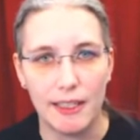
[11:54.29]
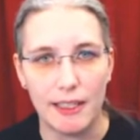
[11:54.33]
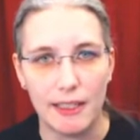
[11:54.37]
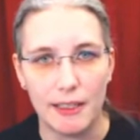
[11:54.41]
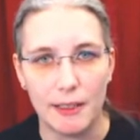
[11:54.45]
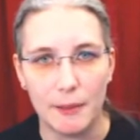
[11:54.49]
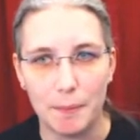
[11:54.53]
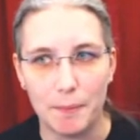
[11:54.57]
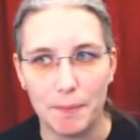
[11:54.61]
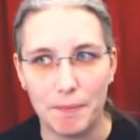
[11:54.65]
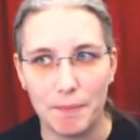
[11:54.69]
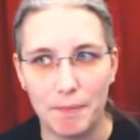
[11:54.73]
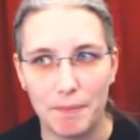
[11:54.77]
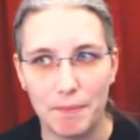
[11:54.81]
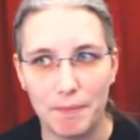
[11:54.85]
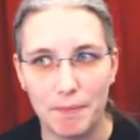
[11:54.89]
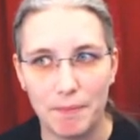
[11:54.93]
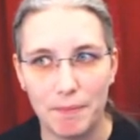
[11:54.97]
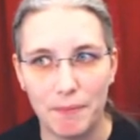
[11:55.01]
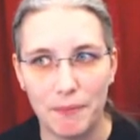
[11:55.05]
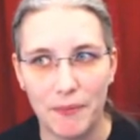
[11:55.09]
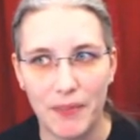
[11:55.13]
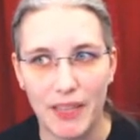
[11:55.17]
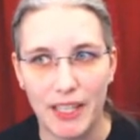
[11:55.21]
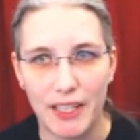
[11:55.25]
Um,
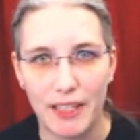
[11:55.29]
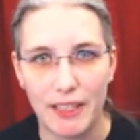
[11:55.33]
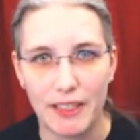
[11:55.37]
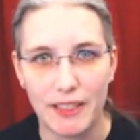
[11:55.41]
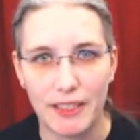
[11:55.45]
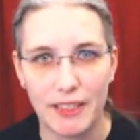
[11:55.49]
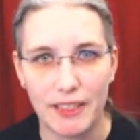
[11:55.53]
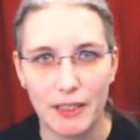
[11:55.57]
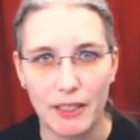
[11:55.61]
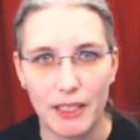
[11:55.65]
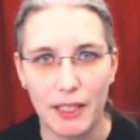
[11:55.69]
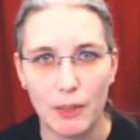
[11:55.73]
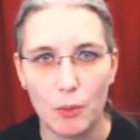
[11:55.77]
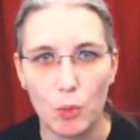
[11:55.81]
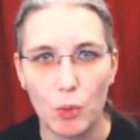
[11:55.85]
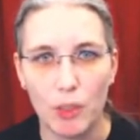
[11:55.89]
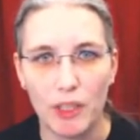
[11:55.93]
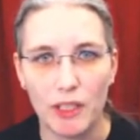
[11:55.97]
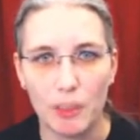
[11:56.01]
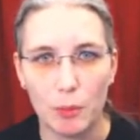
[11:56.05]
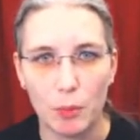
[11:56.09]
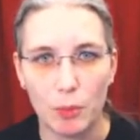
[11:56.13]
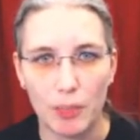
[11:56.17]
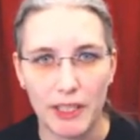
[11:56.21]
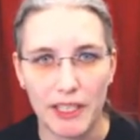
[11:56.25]
it it
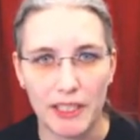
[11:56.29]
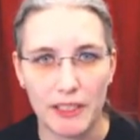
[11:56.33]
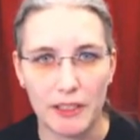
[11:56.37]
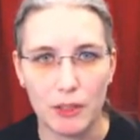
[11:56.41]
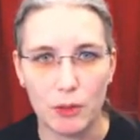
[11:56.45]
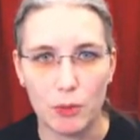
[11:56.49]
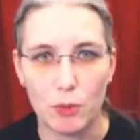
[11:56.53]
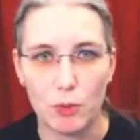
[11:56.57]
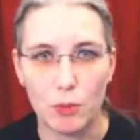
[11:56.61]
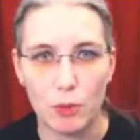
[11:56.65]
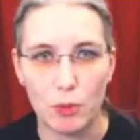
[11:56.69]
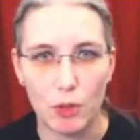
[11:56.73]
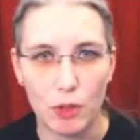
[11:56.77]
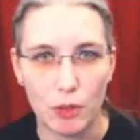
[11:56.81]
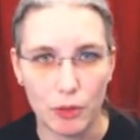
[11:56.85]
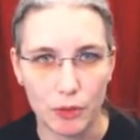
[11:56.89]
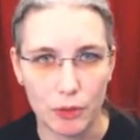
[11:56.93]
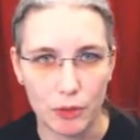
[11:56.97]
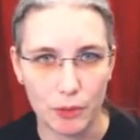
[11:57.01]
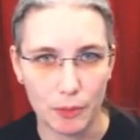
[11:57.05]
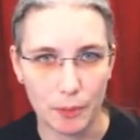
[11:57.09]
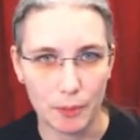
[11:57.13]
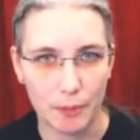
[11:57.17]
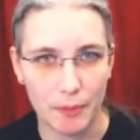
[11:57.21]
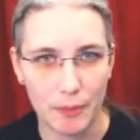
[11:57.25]
will break you long
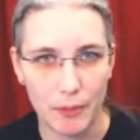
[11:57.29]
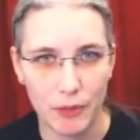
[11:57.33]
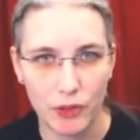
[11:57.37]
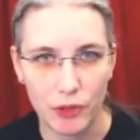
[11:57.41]
term.